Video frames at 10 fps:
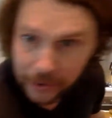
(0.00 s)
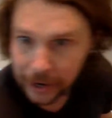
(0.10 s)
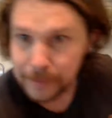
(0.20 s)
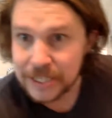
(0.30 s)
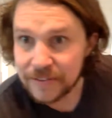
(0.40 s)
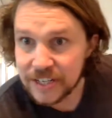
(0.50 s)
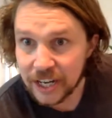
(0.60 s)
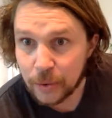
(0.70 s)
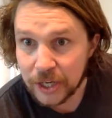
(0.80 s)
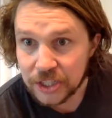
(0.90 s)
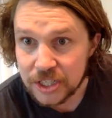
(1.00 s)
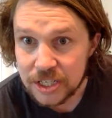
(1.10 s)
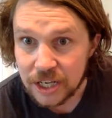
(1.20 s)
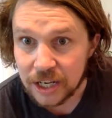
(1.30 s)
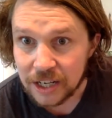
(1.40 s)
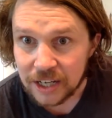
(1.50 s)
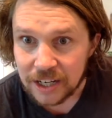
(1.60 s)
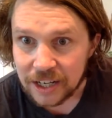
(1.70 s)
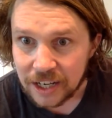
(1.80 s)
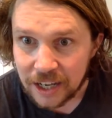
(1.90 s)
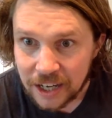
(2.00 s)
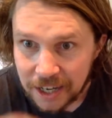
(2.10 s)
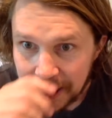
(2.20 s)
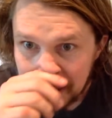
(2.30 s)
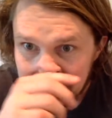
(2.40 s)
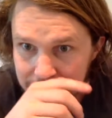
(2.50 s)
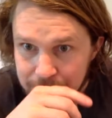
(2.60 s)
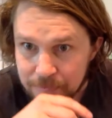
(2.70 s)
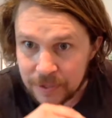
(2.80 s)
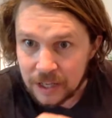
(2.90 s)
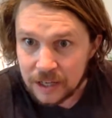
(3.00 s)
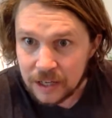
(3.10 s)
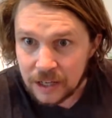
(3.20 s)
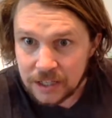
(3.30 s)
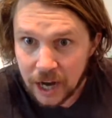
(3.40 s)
around. Let me see if there's any questions. It's